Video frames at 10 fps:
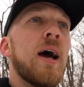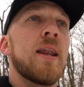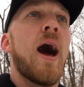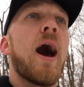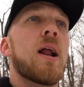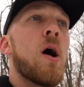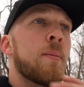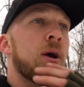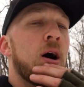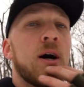not how
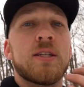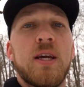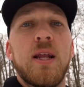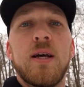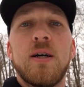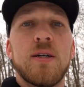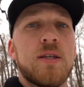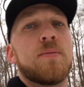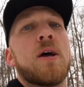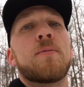I'm gonna hunt it
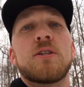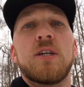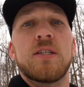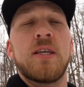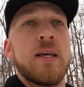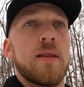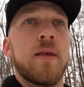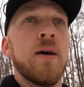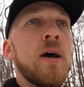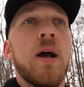September 16th.